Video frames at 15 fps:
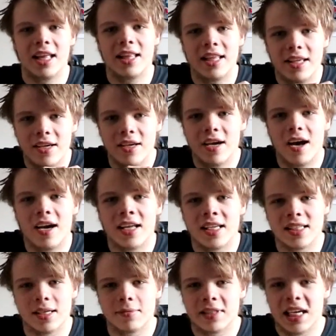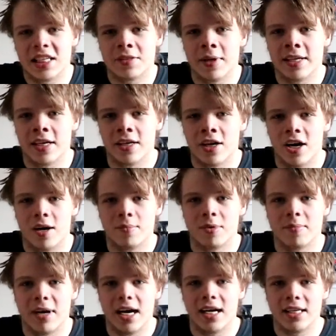you gotta sometimes make a
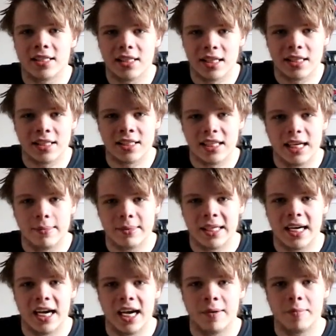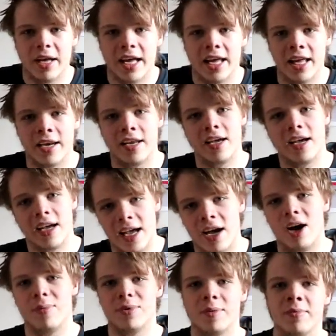compromise at the same time and
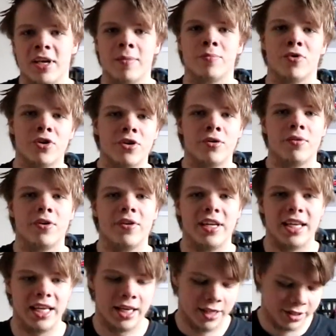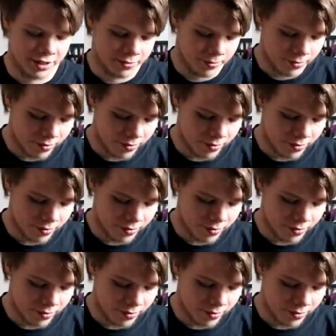help the people who really need it.